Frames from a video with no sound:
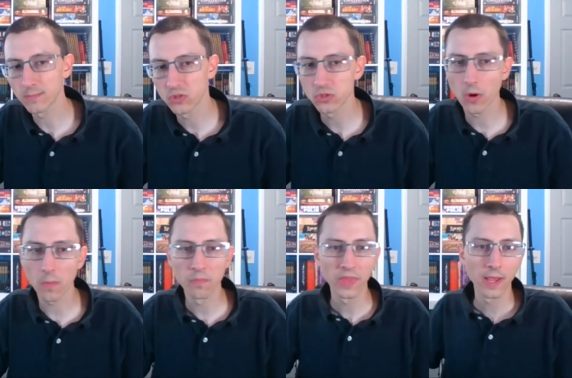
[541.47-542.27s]
So
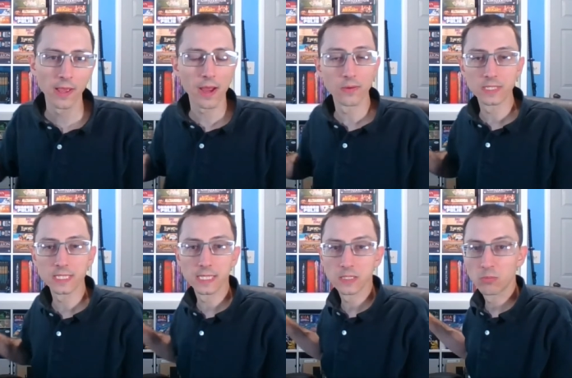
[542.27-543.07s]
I would say
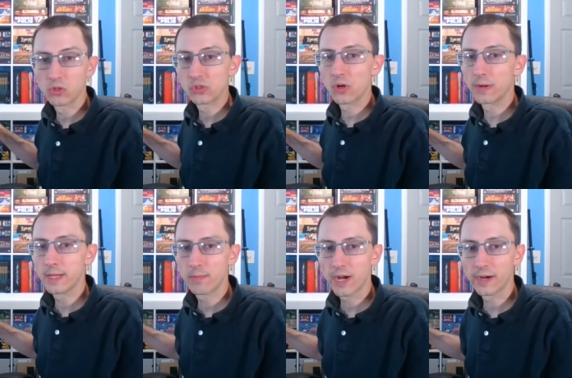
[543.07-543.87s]
Small Star
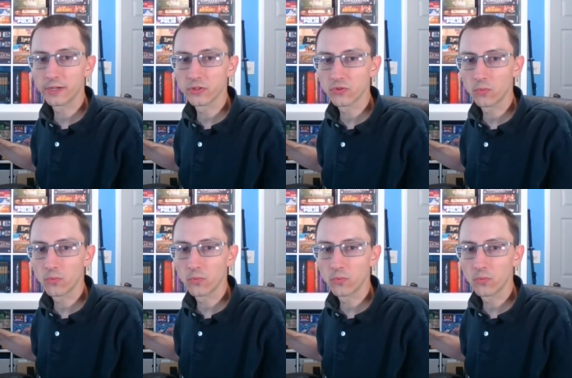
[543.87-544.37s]
Empires, with